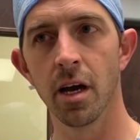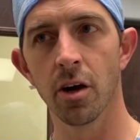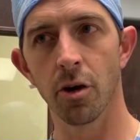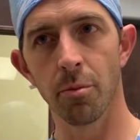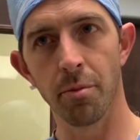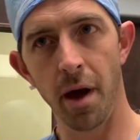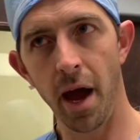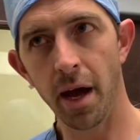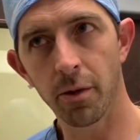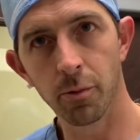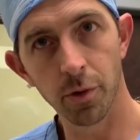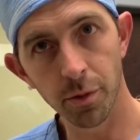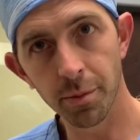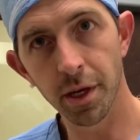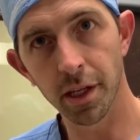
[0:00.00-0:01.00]
Her back
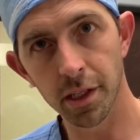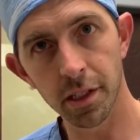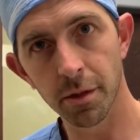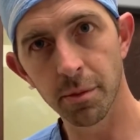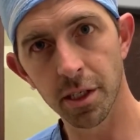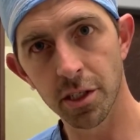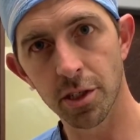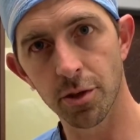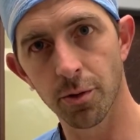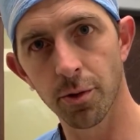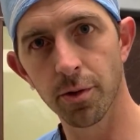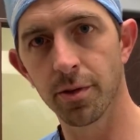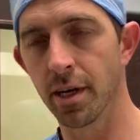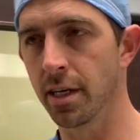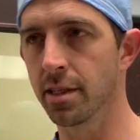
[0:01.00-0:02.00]
will be a little bit
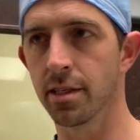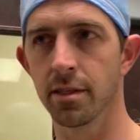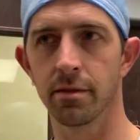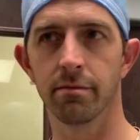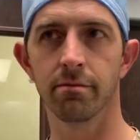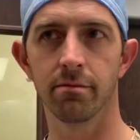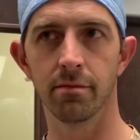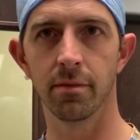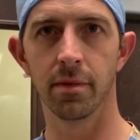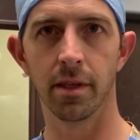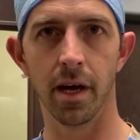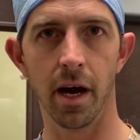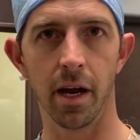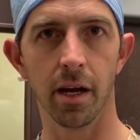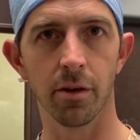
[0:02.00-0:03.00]
sore. That's
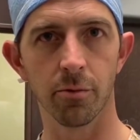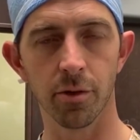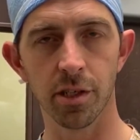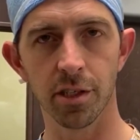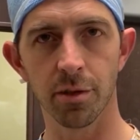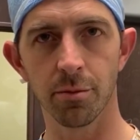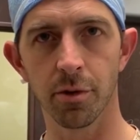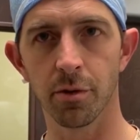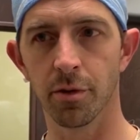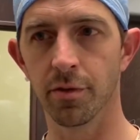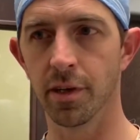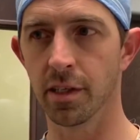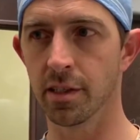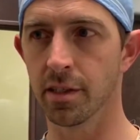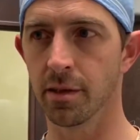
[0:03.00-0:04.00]
not unreasonable. We've
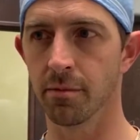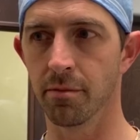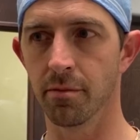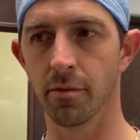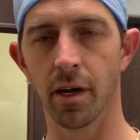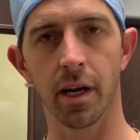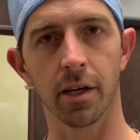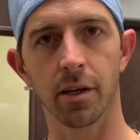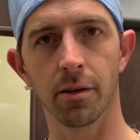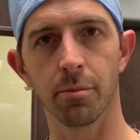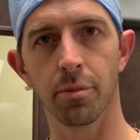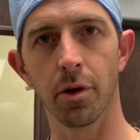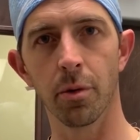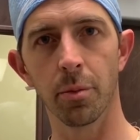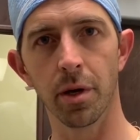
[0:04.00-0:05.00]
done some what I call
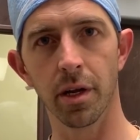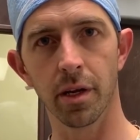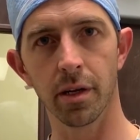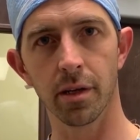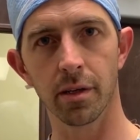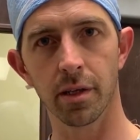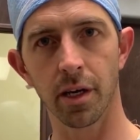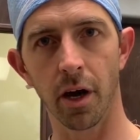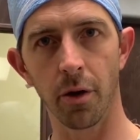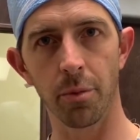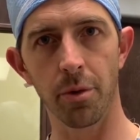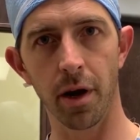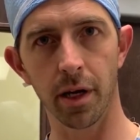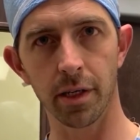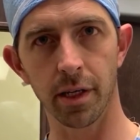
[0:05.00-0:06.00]
permanent
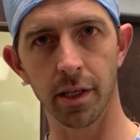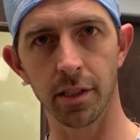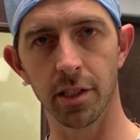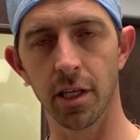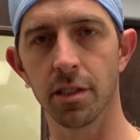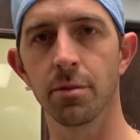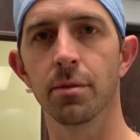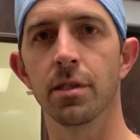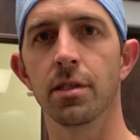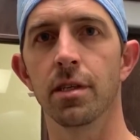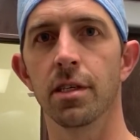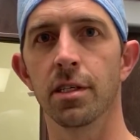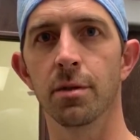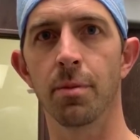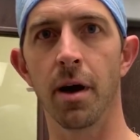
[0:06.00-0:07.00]
chiropractic adjustments to
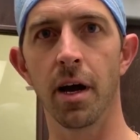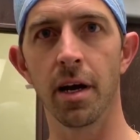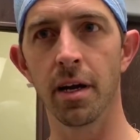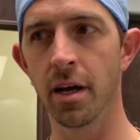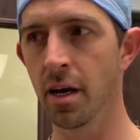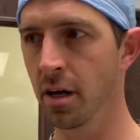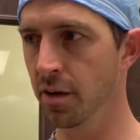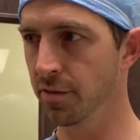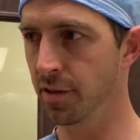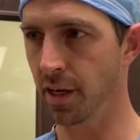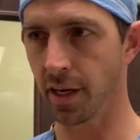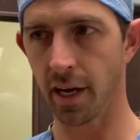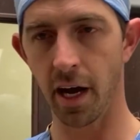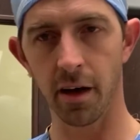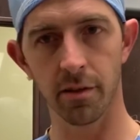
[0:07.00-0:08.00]
the spine,
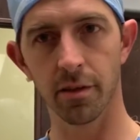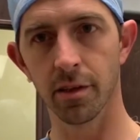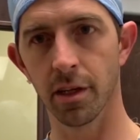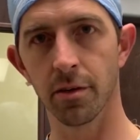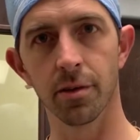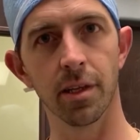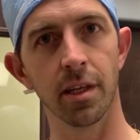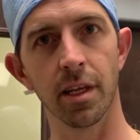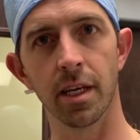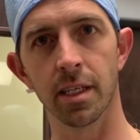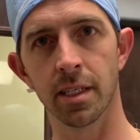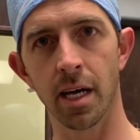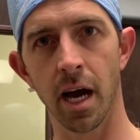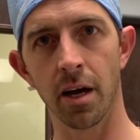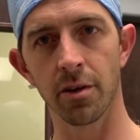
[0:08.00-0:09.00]
taken out literally the
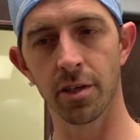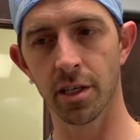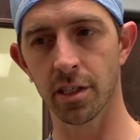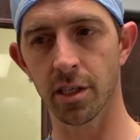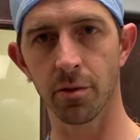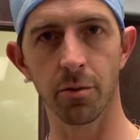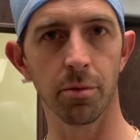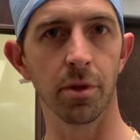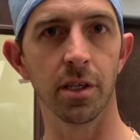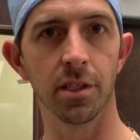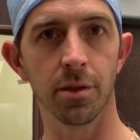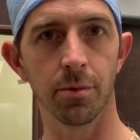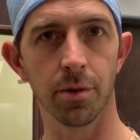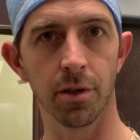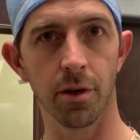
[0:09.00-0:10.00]
entire disc and
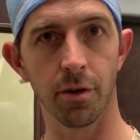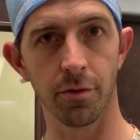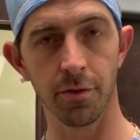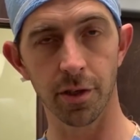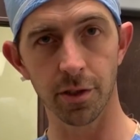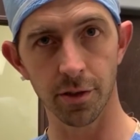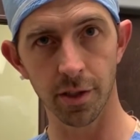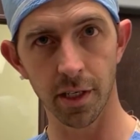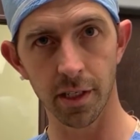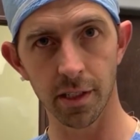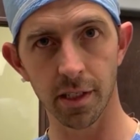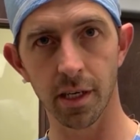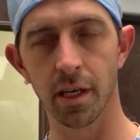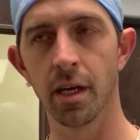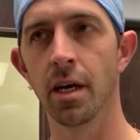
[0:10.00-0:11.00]
replaced it with an artificial
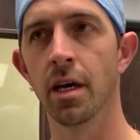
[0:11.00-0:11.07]
disc.